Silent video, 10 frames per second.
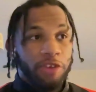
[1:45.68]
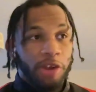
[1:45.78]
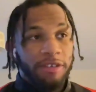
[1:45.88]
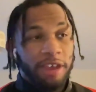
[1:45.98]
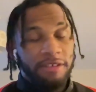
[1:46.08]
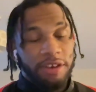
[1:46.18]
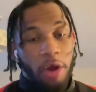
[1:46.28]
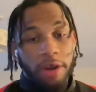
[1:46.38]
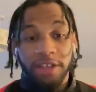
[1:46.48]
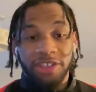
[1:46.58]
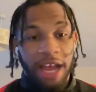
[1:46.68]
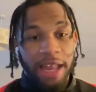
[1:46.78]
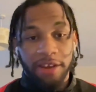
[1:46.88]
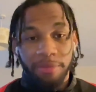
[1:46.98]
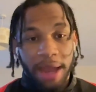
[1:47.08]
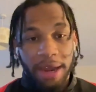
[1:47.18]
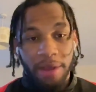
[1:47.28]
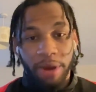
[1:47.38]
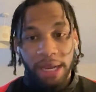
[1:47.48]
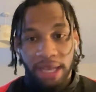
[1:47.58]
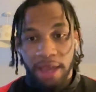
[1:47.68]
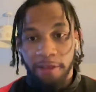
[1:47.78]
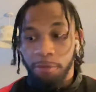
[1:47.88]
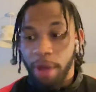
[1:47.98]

So it's a daunting challenge, man. It really is.